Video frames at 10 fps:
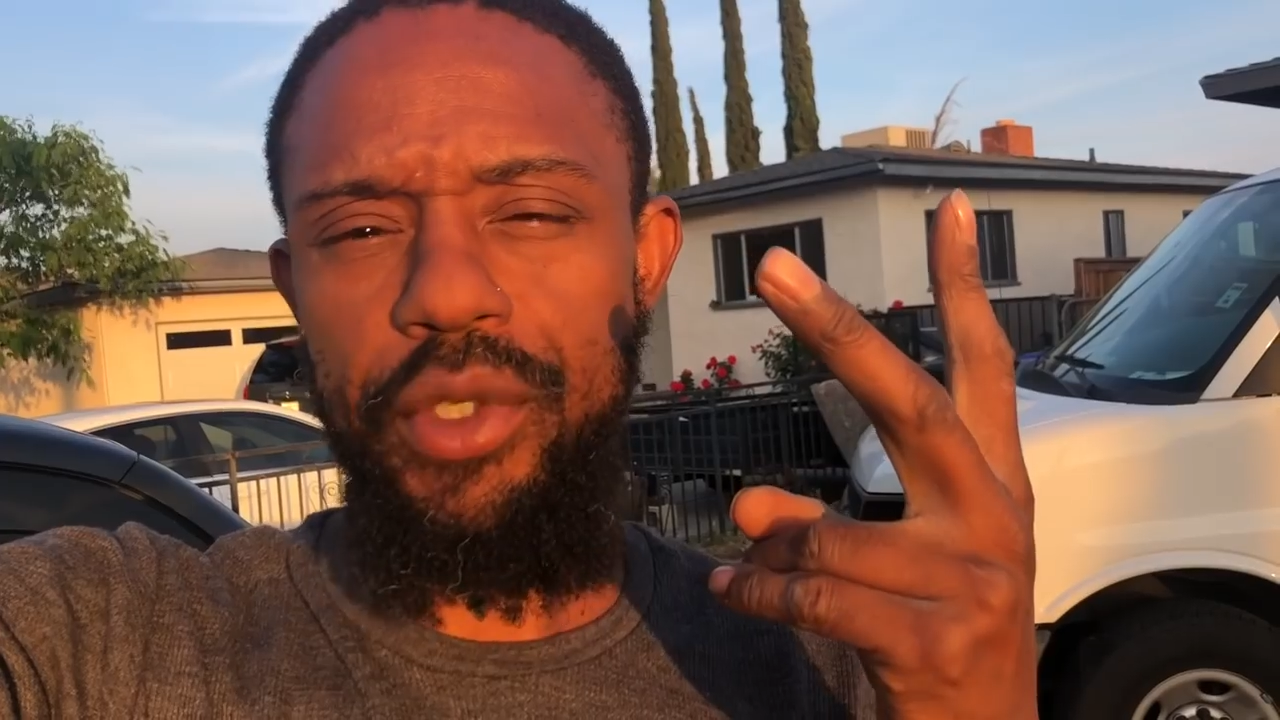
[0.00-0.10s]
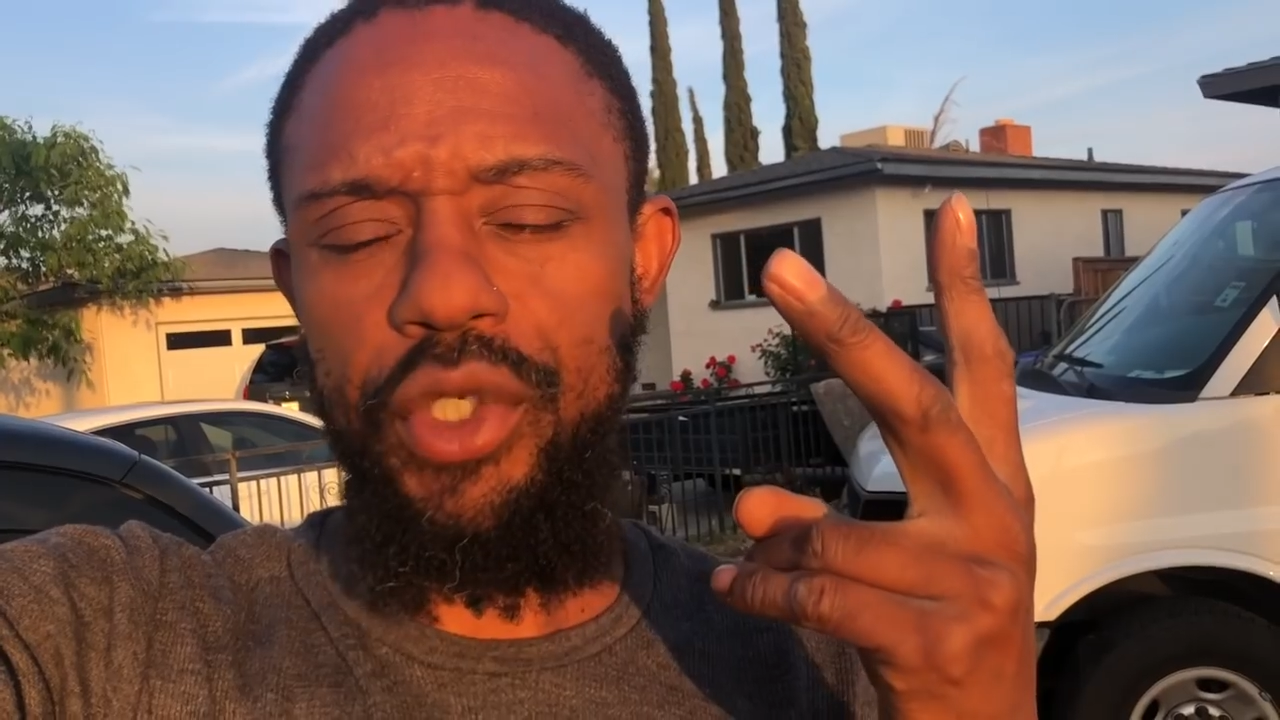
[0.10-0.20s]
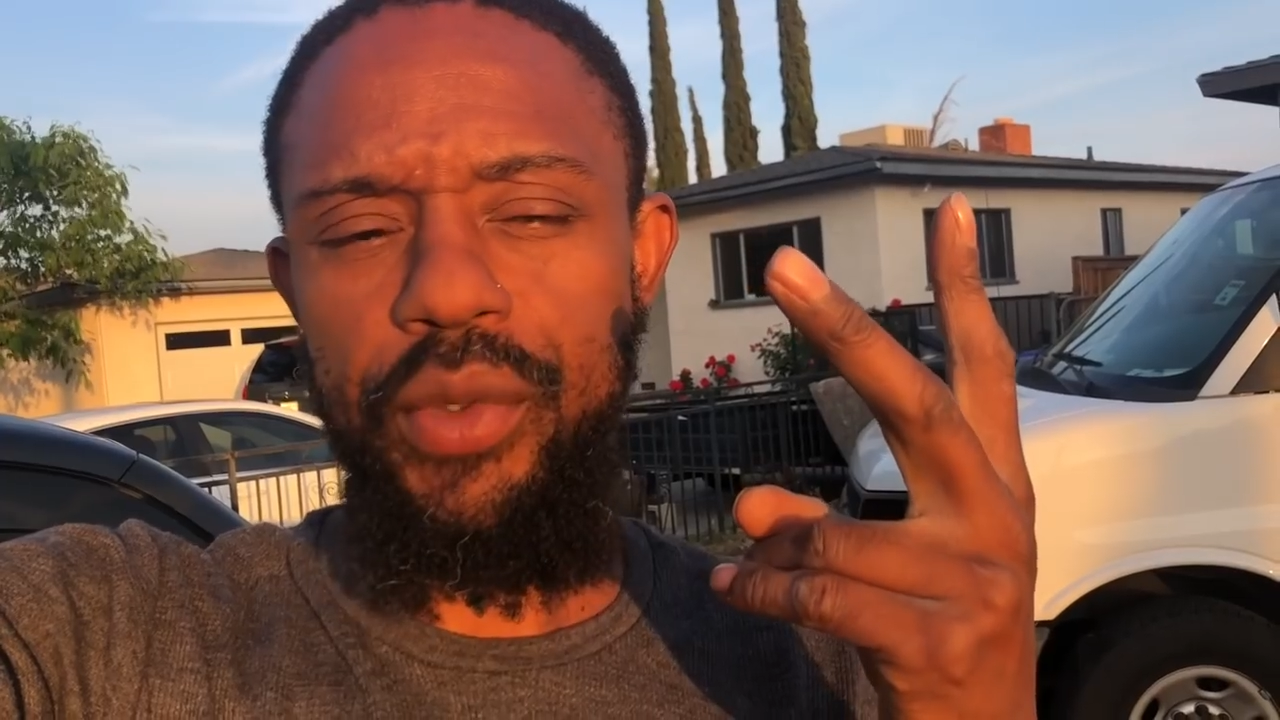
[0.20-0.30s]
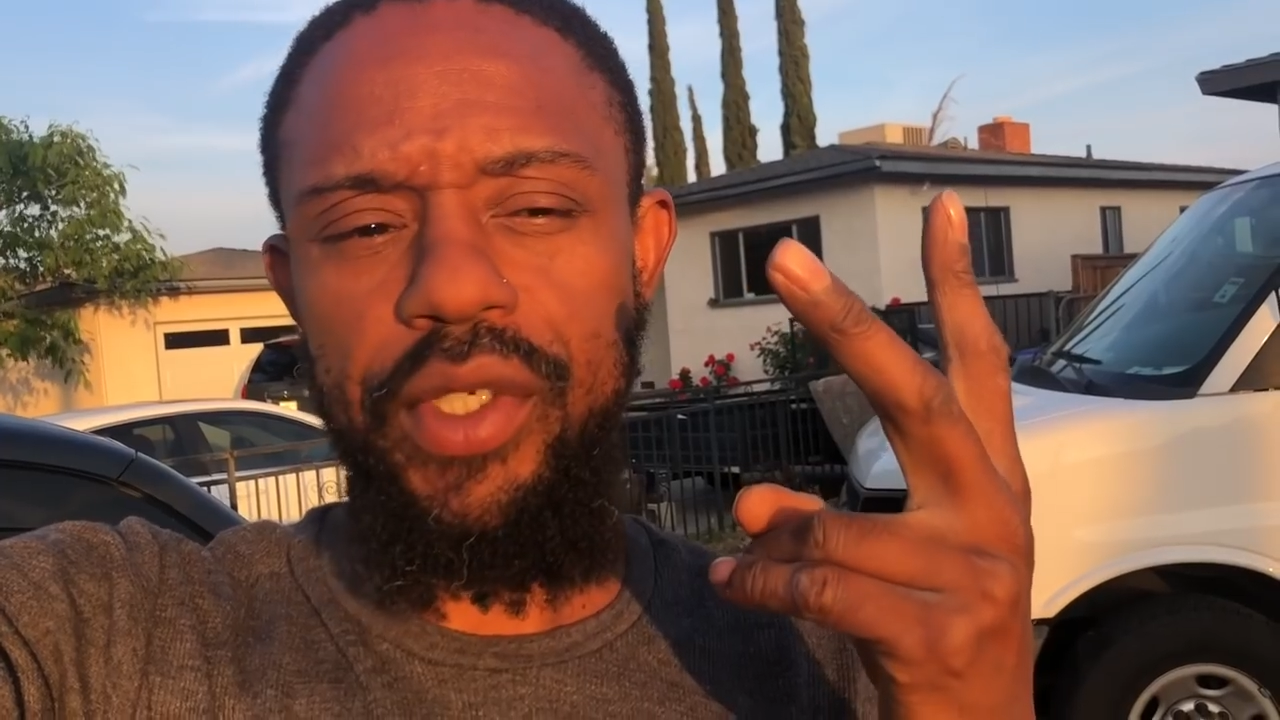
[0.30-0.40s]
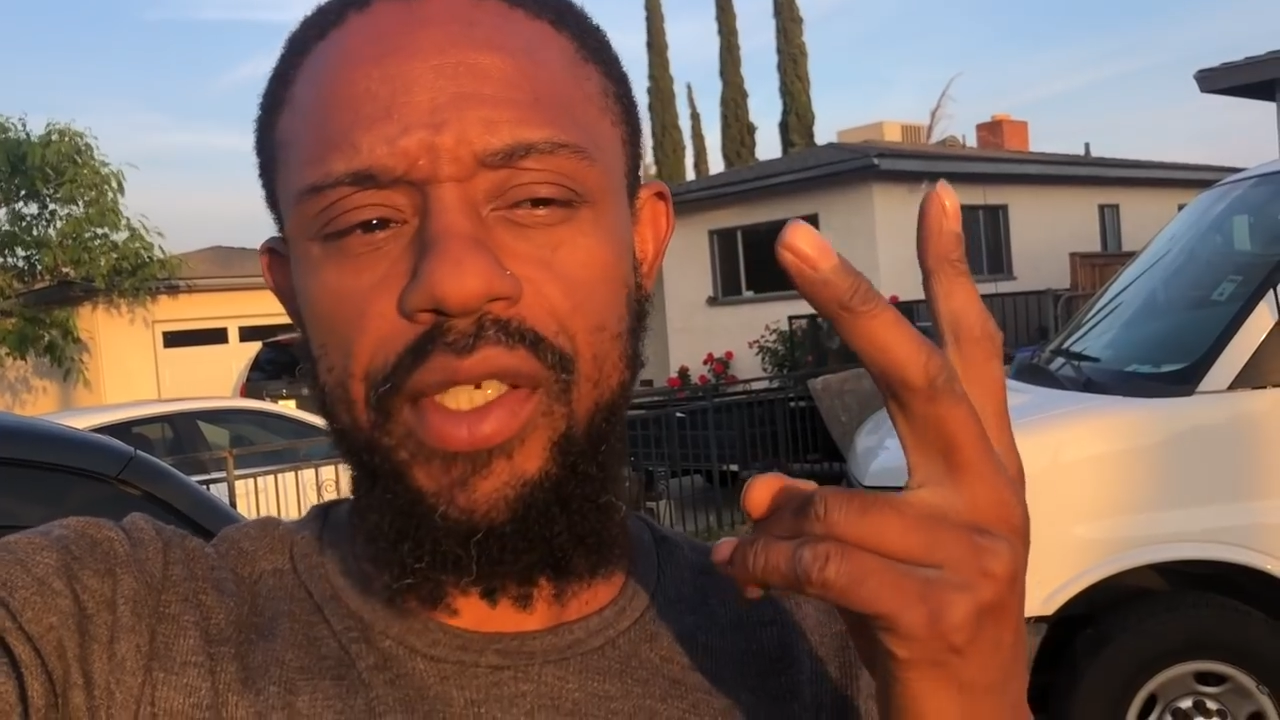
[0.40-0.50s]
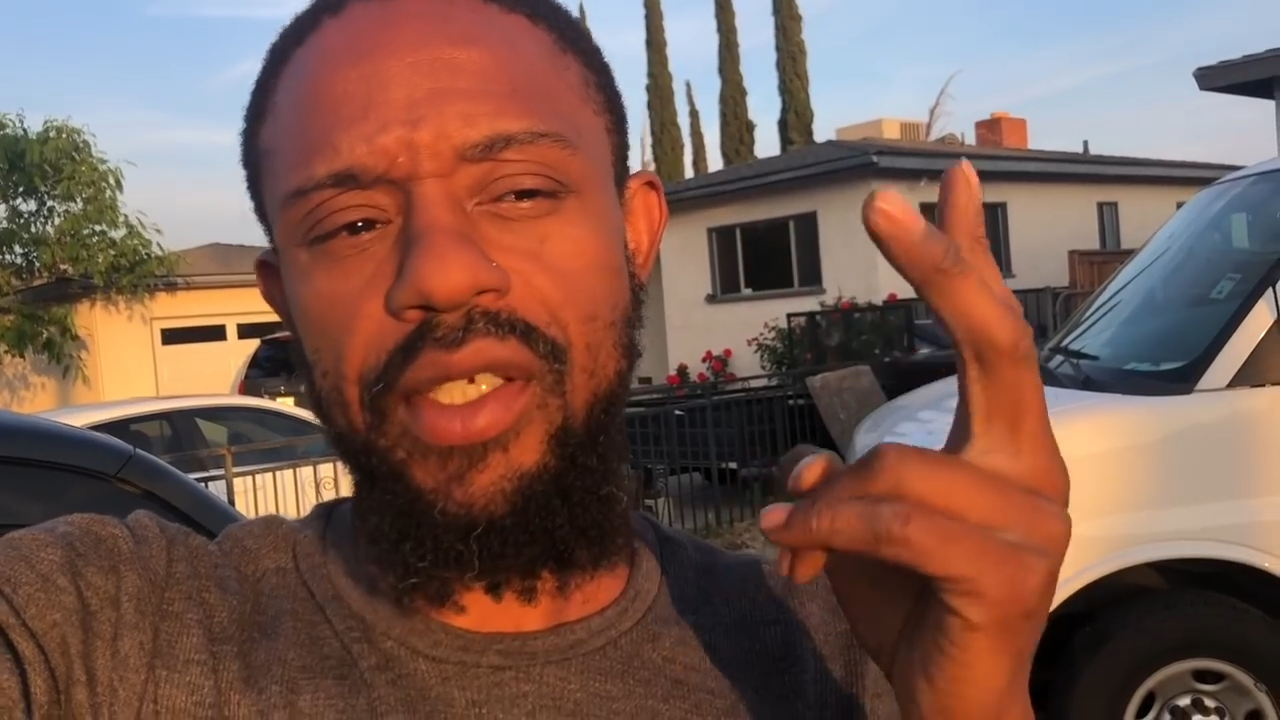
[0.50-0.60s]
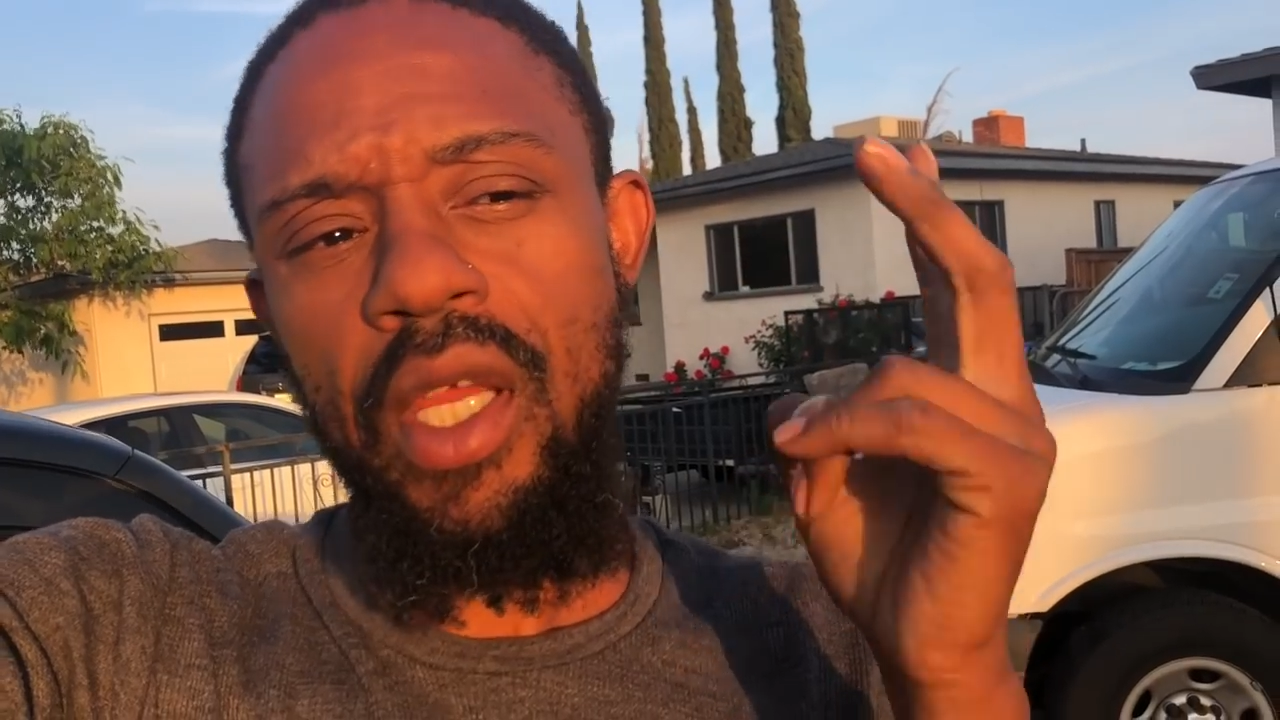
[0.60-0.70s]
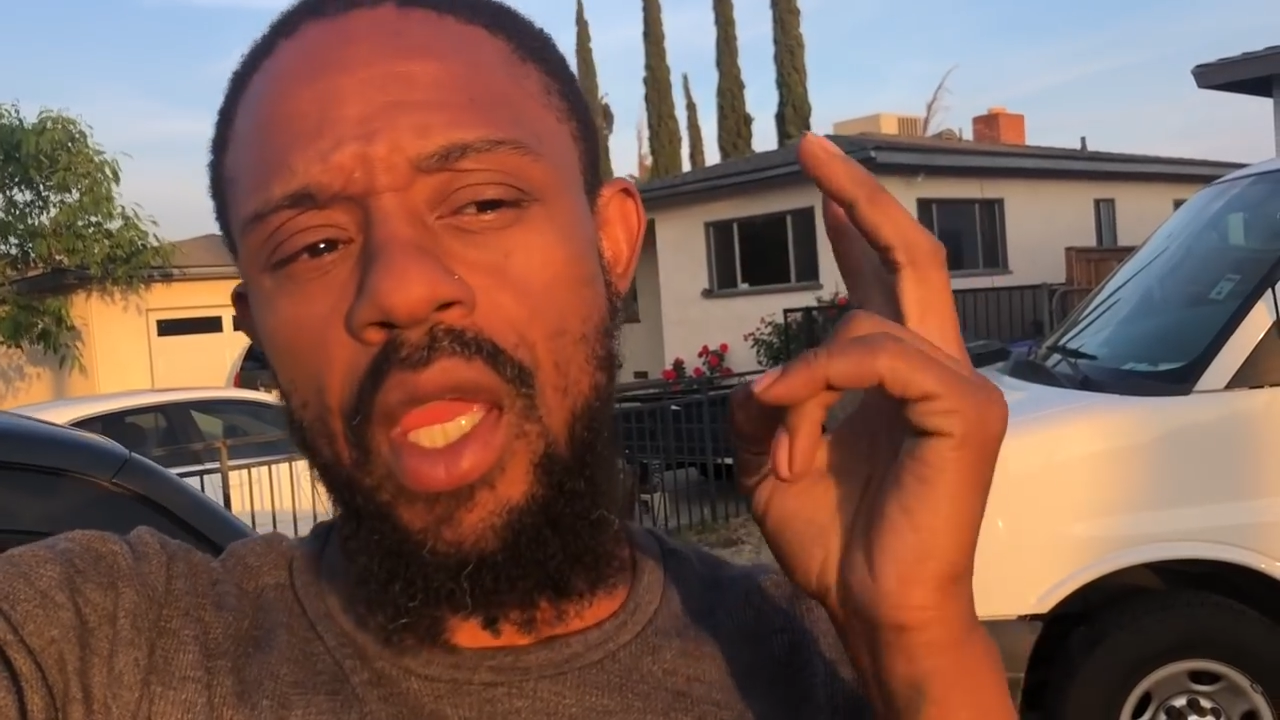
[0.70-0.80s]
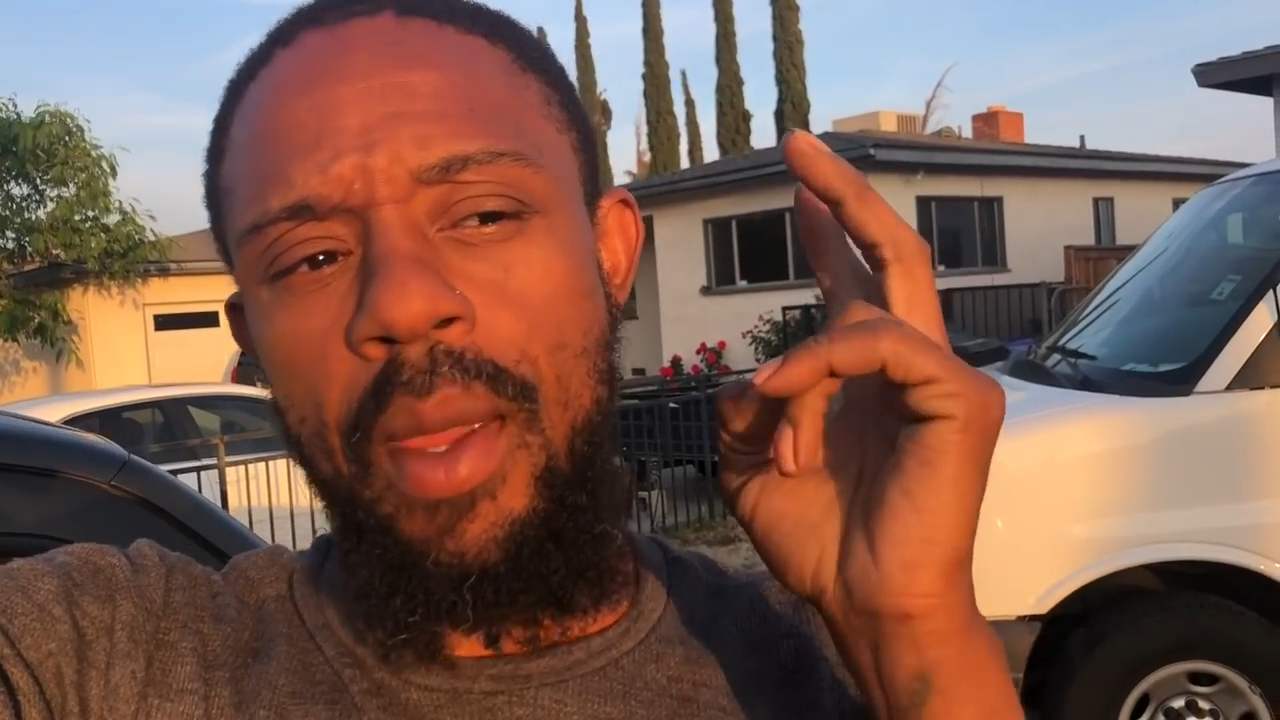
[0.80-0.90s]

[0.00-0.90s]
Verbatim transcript: of juices.